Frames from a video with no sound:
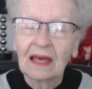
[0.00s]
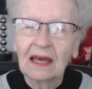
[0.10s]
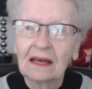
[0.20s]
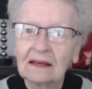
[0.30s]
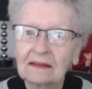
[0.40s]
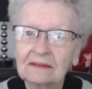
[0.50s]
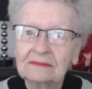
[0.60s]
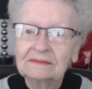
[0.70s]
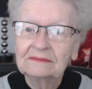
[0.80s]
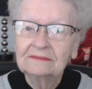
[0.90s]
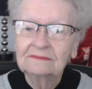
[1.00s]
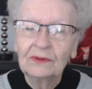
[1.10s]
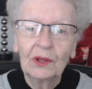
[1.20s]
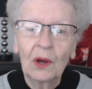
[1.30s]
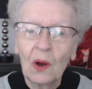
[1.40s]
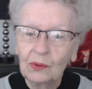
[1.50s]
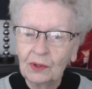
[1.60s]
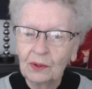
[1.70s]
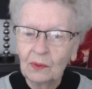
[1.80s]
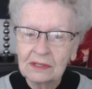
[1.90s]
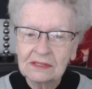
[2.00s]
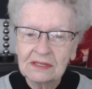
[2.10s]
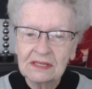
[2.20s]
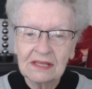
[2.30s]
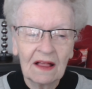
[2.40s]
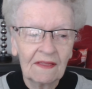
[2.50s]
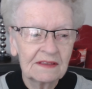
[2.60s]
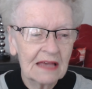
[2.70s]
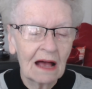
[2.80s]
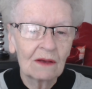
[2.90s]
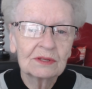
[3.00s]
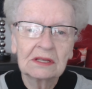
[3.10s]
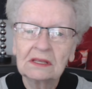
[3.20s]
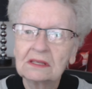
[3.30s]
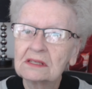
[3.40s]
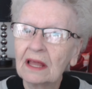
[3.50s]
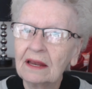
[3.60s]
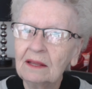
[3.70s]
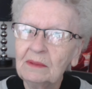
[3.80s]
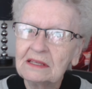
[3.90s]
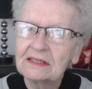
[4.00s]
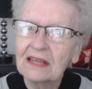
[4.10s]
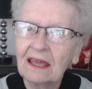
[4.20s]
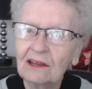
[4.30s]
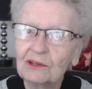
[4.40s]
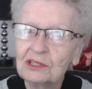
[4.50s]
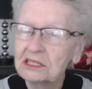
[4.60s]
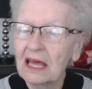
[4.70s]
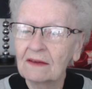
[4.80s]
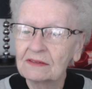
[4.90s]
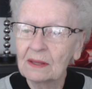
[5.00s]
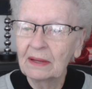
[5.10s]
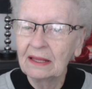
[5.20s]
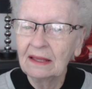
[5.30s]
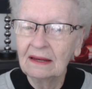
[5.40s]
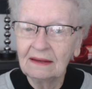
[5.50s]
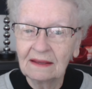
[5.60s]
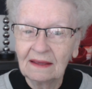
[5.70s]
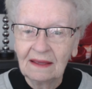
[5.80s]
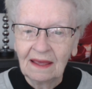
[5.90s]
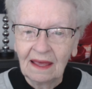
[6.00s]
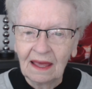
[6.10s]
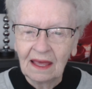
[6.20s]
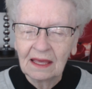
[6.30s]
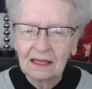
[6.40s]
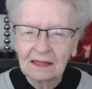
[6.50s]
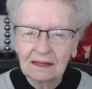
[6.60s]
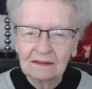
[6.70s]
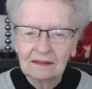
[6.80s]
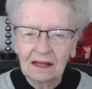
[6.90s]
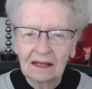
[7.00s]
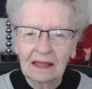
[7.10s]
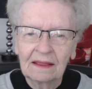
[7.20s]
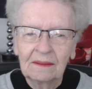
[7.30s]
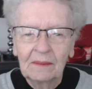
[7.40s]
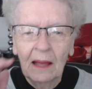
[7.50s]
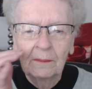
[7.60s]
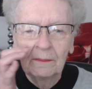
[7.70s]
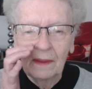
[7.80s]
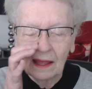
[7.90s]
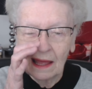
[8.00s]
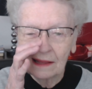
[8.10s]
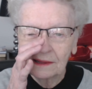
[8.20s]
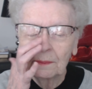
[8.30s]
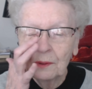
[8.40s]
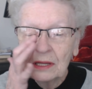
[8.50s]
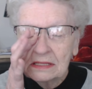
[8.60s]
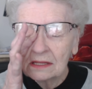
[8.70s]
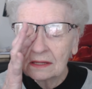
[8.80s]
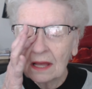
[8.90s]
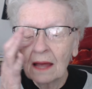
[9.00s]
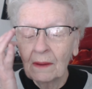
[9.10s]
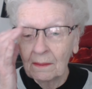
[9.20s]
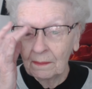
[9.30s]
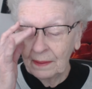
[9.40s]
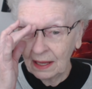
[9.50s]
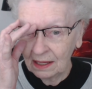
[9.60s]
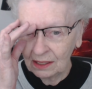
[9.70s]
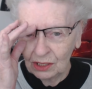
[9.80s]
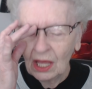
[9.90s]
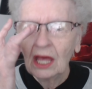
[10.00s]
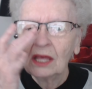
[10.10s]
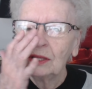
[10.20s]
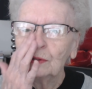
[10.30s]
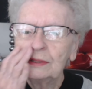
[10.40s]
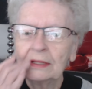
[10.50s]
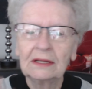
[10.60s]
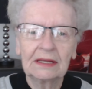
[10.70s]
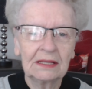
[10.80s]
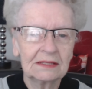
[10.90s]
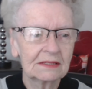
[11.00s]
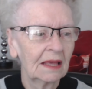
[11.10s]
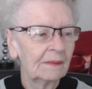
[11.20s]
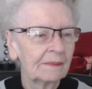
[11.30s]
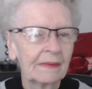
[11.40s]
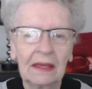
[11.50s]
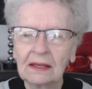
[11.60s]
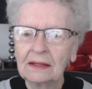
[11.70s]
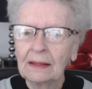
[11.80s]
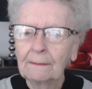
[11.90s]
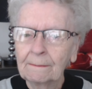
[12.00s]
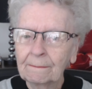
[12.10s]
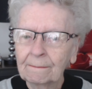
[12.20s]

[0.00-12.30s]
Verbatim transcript: uh, the owner wants to sell this house and is letting me stay here just to have somebody in it. And uh, I, am at the present time, I'm paying utilities. And um,